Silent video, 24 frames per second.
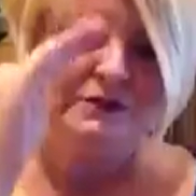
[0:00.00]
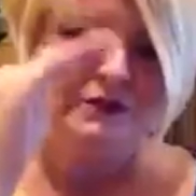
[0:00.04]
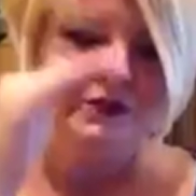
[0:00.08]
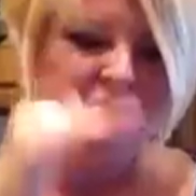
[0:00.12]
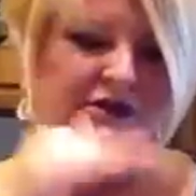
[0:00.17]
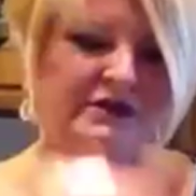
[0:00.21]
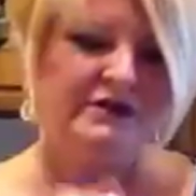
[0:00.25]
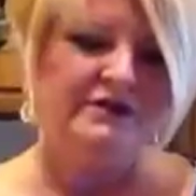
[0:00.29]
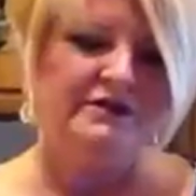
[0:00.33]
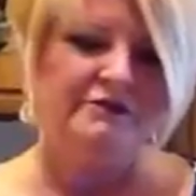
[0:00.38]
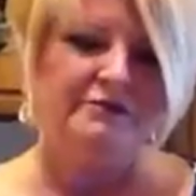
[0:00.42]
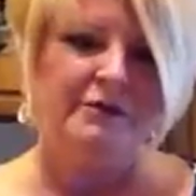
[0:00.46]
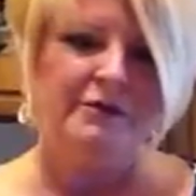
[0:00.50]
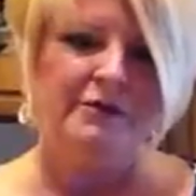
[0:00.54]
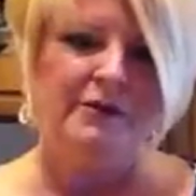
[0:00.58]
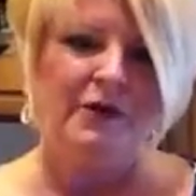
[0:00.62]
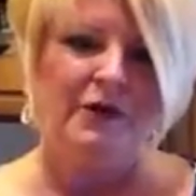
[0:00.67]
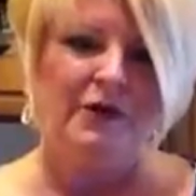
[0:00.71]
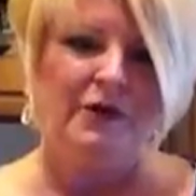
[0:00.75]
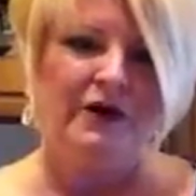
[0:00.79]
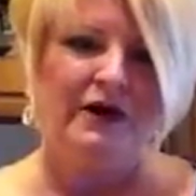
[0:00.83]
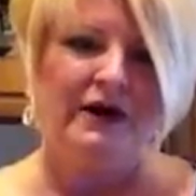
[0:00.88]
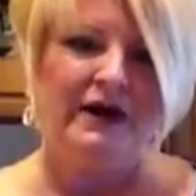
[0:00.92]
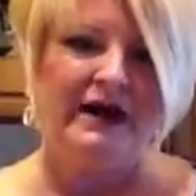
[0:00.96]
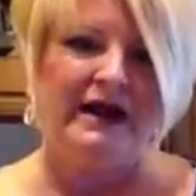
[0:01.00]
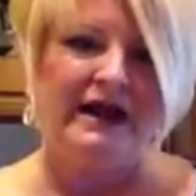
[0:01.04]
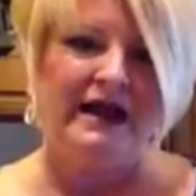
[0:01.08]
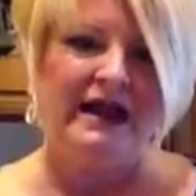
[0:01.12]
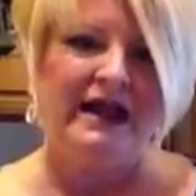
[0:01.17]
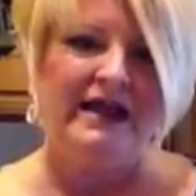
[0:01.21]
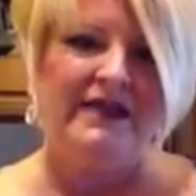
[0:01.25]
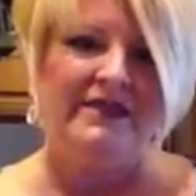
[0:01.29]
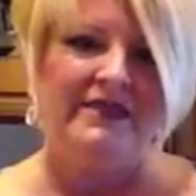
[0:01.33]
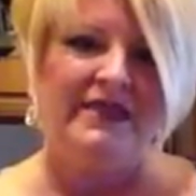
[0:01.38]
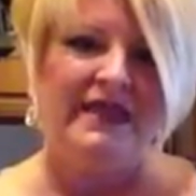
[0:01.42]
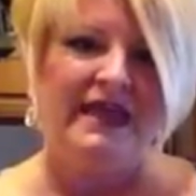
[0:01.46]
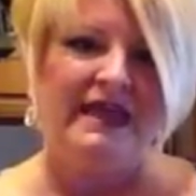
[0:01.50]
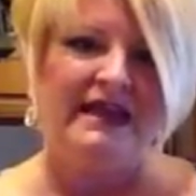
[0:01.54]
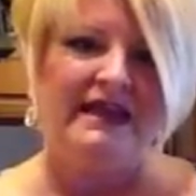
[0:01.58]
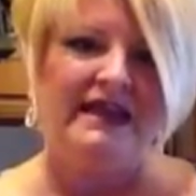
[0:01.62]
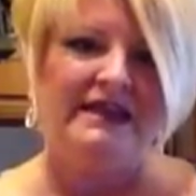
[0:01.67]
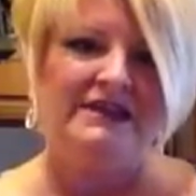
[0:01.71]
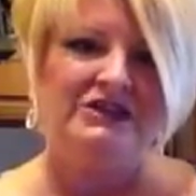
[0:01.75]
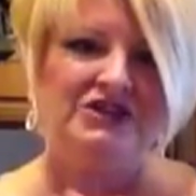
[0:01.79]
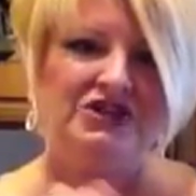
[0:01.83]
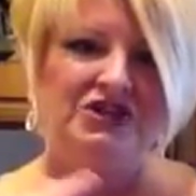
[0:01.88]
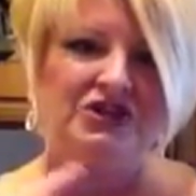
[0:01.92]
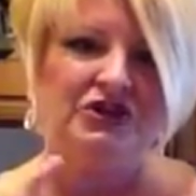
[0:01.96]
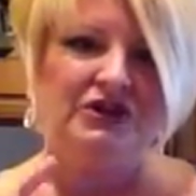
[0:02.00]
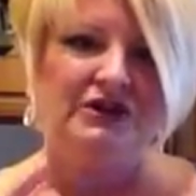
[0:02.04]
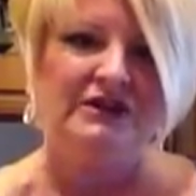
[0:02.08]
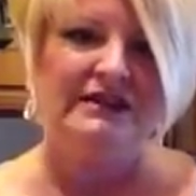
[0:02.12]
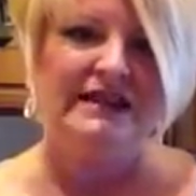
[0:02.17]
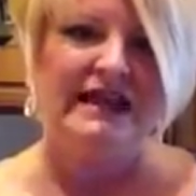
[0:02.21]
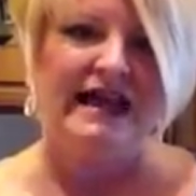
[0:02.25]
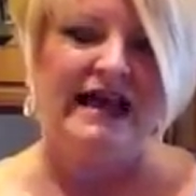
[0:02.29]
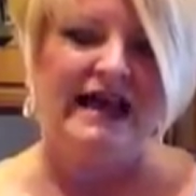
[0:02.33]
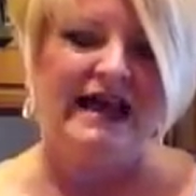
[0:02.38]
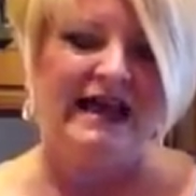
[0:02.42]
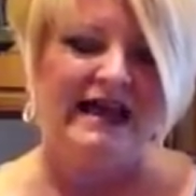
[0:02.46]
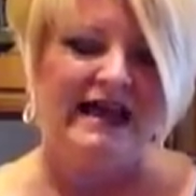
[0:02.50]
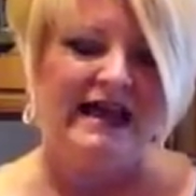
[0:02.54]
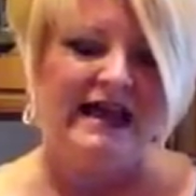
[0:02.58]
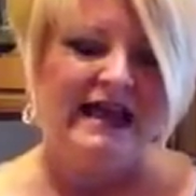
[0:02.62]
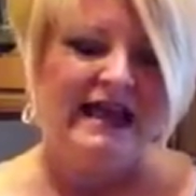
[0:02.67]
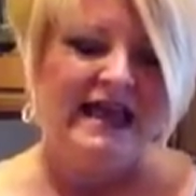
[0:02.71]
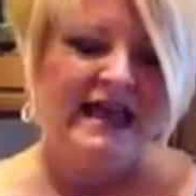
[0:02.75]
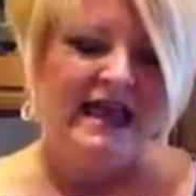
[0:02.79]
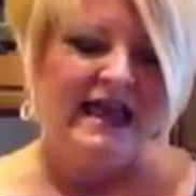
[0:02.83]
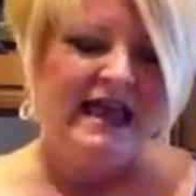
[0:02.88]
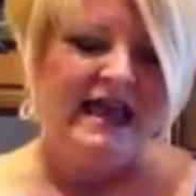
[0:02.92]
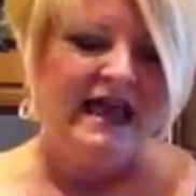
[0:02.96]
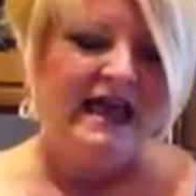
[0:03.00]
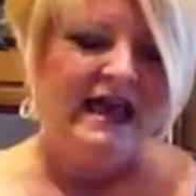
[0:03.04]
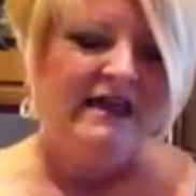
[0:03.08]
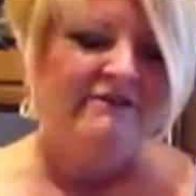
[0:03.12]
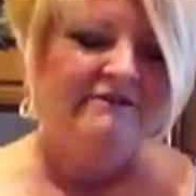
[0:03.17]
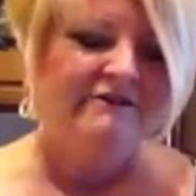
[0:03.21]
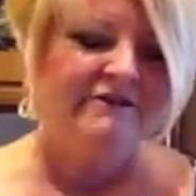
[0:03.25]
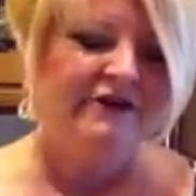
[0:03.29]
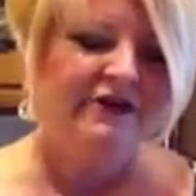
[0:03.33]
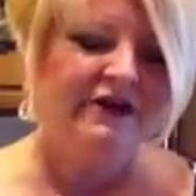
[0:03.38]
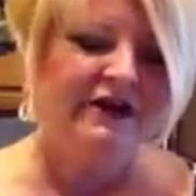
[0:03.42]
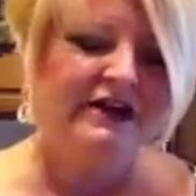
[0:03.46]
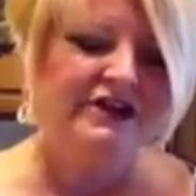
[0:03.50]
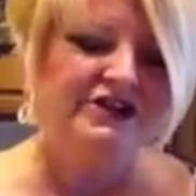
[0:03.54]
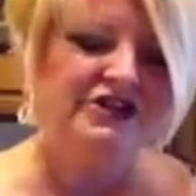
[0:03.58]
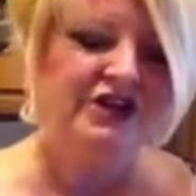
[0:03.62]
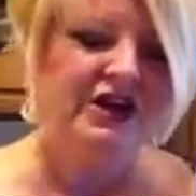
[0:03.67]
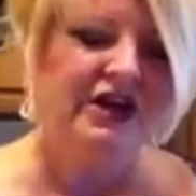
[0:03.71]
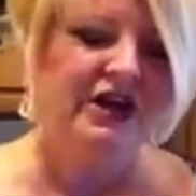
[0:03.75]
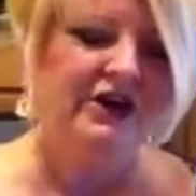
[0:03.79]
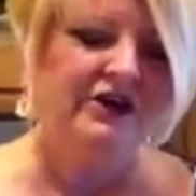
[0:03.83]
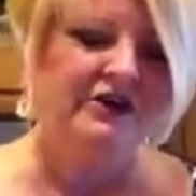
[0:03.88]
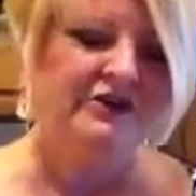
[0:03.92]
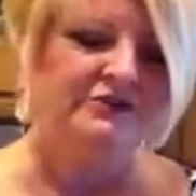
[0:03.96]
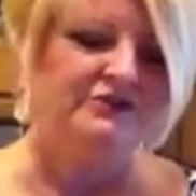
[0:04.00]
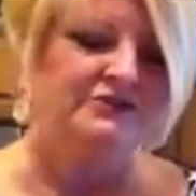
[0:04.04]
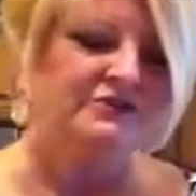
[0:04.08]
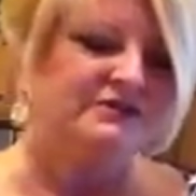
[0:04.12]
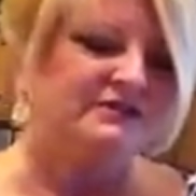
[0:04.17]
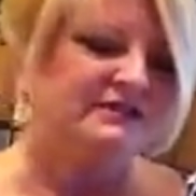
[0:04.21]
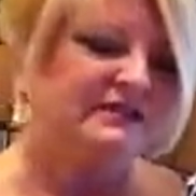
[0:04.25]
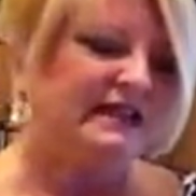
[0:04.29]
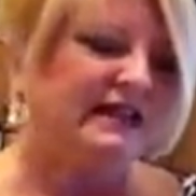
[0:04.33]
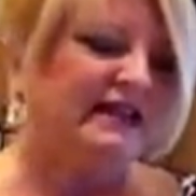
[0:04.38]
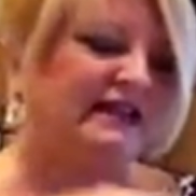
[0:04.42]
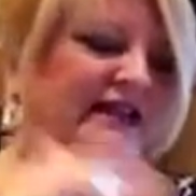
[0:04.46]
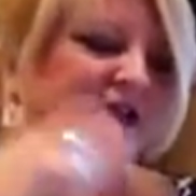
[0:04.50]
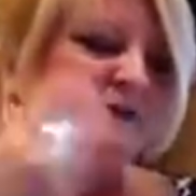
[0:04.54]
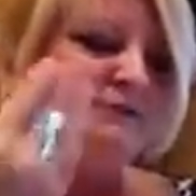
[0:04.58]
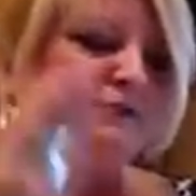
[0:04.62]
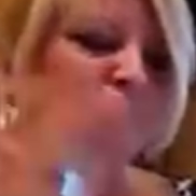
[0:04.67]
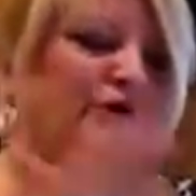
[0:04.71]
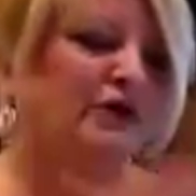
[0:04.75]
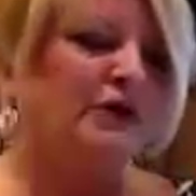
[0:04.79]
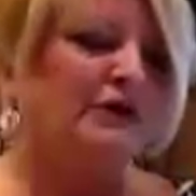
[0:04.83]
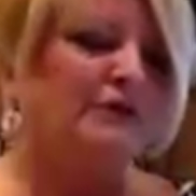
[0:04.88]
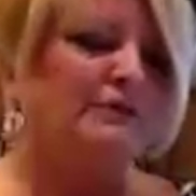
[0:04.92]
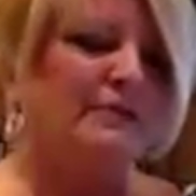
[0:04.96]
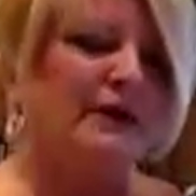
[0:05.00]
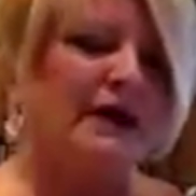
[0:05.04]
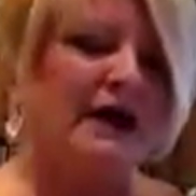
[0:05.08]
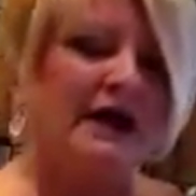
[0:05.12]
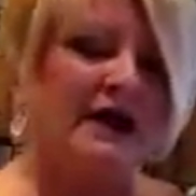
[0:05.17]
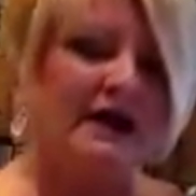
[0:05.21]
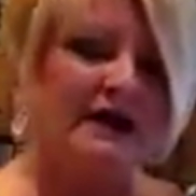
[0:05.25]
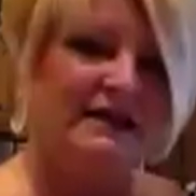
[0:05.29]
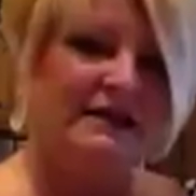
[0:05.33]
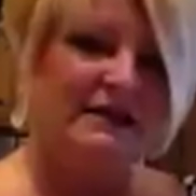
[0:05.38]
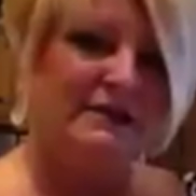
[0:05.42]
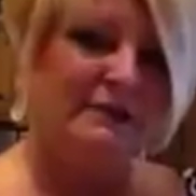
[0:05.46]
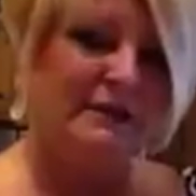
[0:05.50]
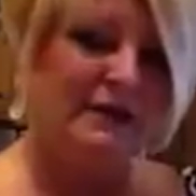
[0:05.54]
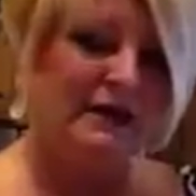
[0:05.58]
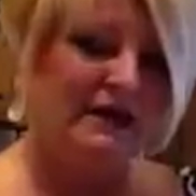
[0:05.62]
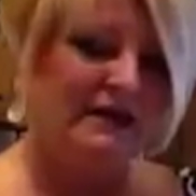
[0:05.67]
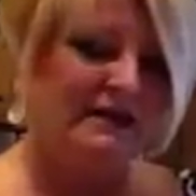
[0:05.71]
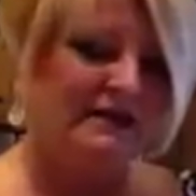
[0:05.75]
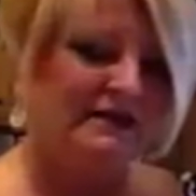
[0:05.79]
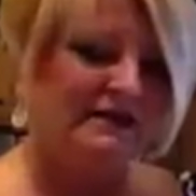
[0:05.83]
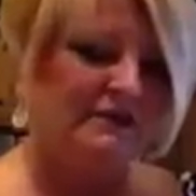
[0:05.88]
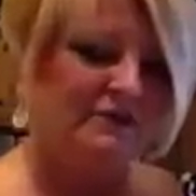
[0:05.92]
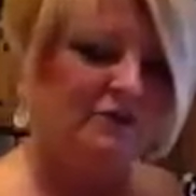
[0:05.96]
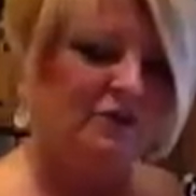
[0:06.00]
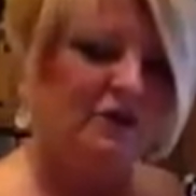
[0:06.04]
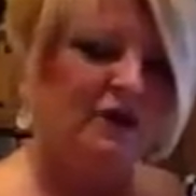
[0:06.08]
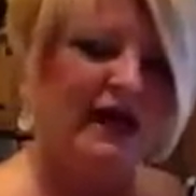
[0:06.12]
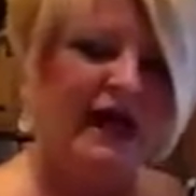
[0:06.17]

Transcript: printed the report, and then I took that for each host and I put it behind the month. Well,